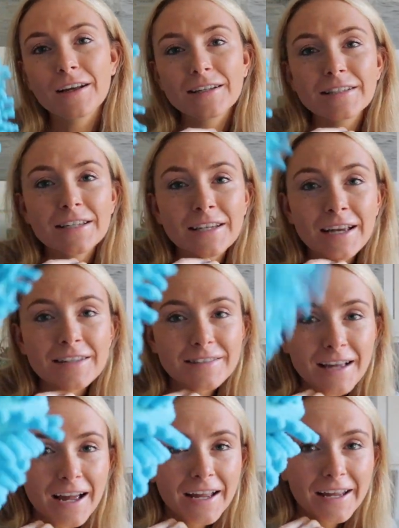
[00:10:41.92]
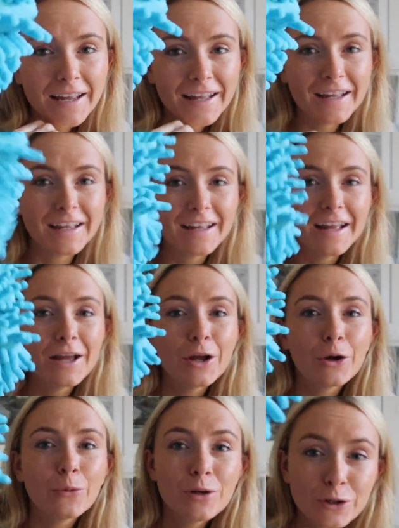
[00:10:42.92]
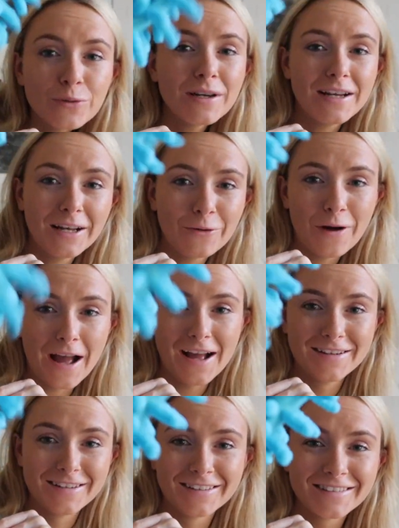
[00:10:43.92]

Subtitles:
I said, yes, Zach, we do need a little hand